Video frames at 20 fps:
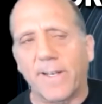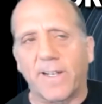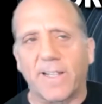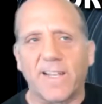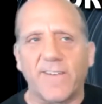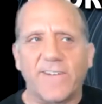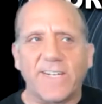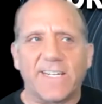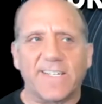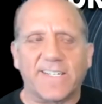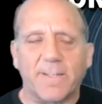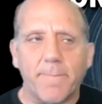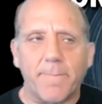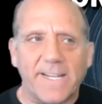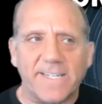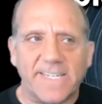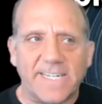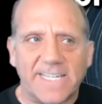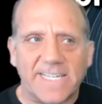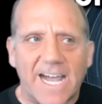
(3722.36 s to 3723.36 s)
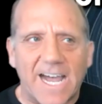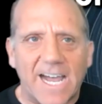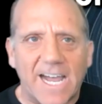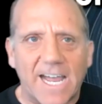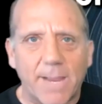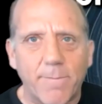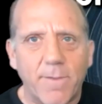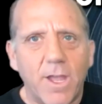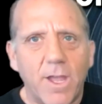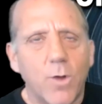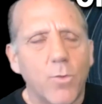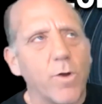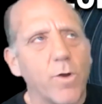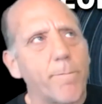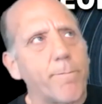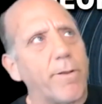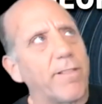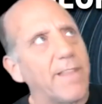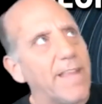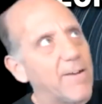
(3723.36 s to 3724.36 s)
to live in this amazing time where
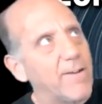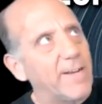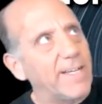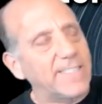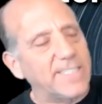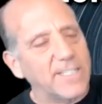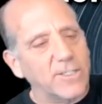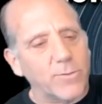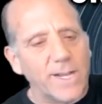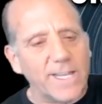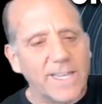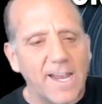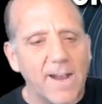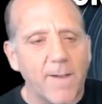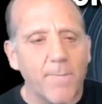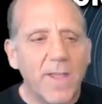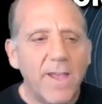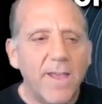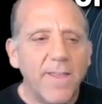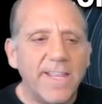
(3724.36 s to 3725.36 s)
Polaris is right there.